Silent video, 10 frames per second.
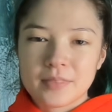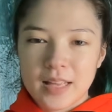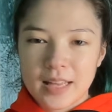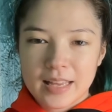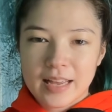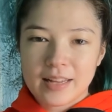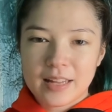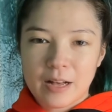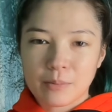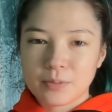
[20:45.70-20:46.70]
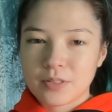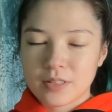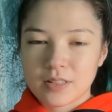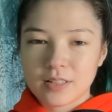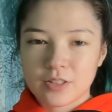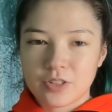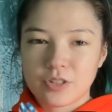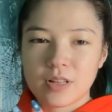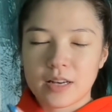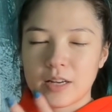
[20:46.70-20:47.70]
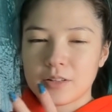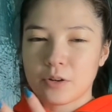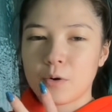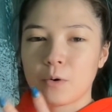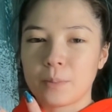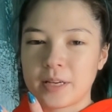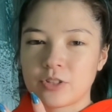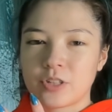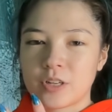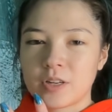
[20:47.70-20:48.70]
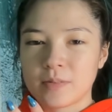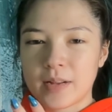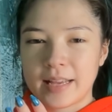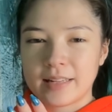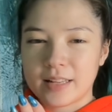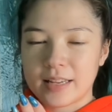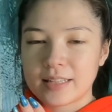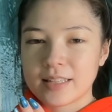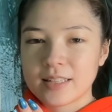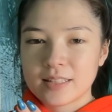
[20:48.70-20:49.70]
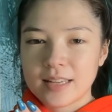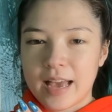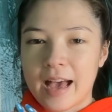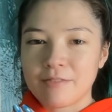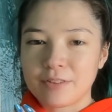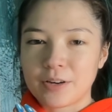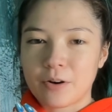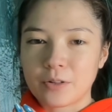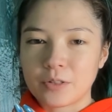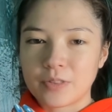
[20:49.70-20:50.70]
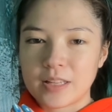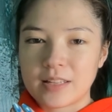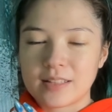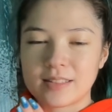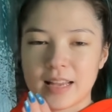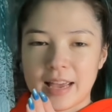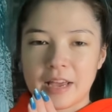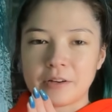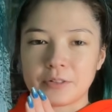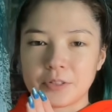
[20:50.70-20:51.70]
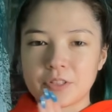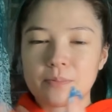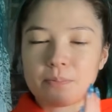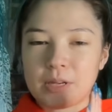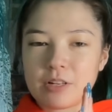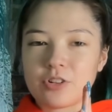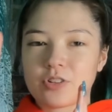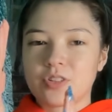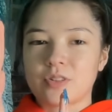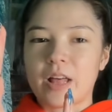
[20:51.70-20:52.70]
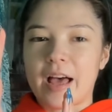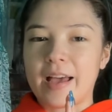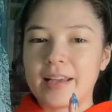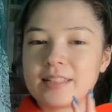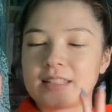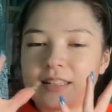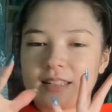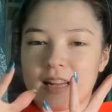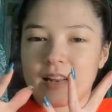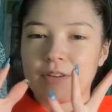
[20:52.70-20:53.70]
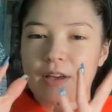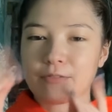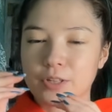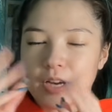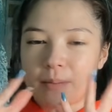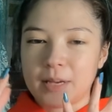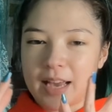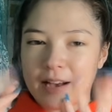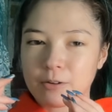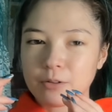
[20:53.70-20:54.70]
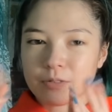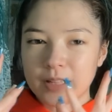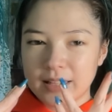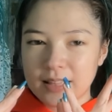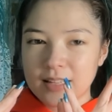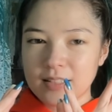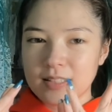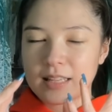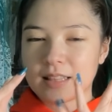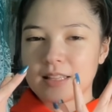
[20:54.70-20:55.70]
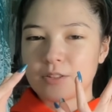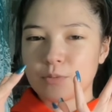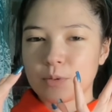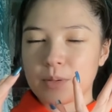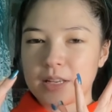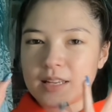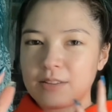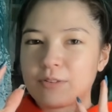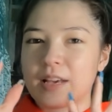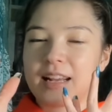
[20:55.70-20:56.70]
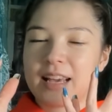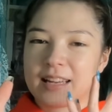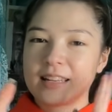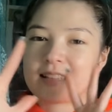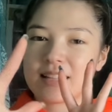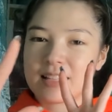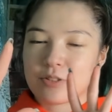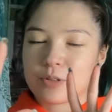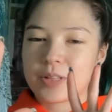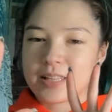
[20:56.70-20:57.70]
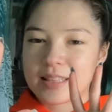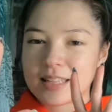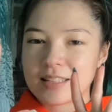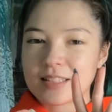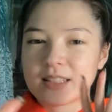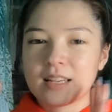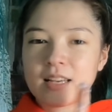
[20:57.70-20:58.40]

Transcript: it helps the whole picture, and like having all of these angles be just lines instead of ever coming out like this. Like this would be if we had a hand like this or like this